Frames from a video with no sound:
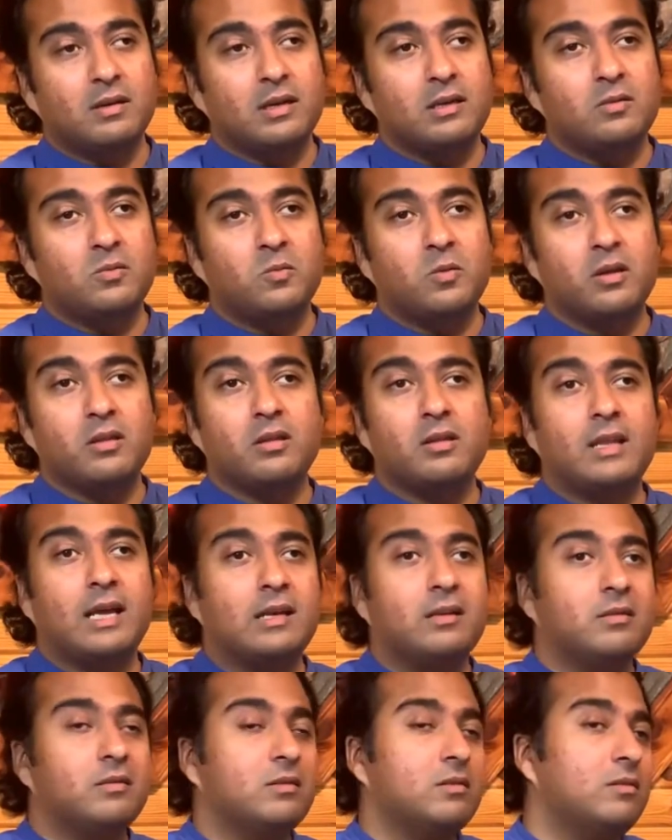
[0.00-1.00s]
Right? Whether
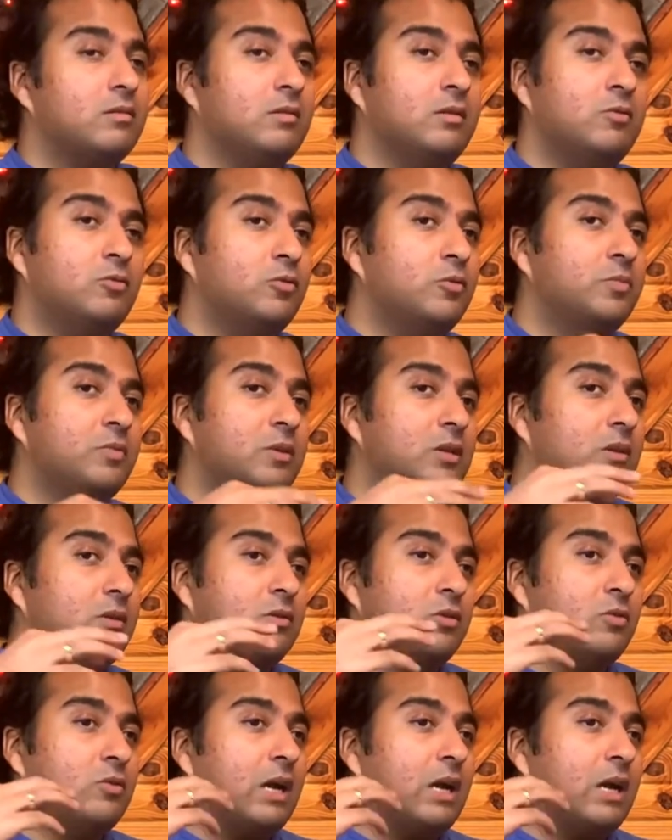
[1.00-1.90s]
that group, you know,